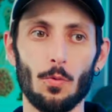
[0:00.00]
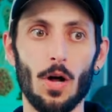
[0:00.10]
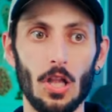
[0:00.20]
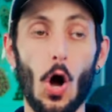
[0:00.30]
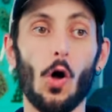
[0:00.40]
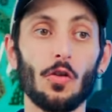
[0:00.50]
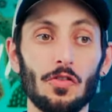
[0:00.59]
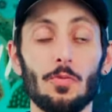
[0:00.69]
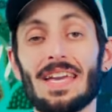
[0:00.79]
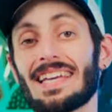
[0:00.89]
while
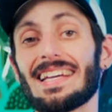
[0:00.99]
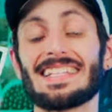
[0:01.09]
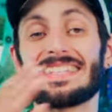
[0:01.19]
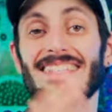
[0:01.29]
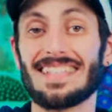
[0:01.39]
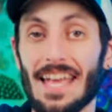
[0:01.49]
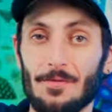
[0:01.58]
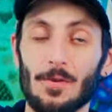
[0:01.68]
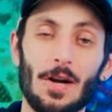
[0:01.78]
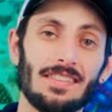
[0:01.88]
also making it
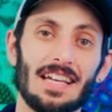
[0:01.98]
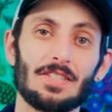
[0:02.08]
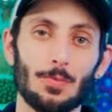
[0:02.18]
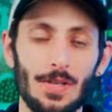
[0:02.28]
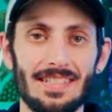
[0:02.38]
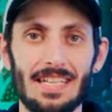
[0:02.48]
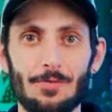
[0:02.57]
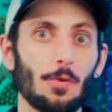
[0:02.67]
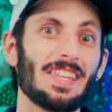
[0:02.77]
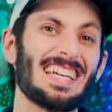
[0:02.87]
safer and less risky
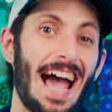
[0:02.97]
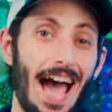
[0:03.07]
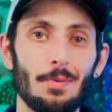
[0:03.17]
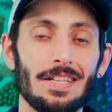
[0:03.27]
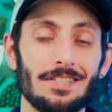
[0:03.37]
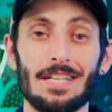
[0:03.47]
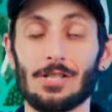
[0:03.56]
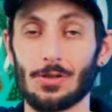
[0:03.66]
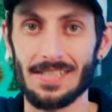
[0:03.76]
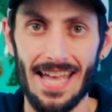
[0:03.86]
for the inhabitants
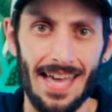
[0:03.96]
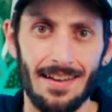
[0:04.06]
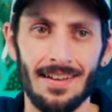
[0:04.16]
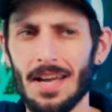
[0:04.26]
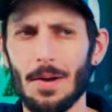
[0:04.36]
in your tank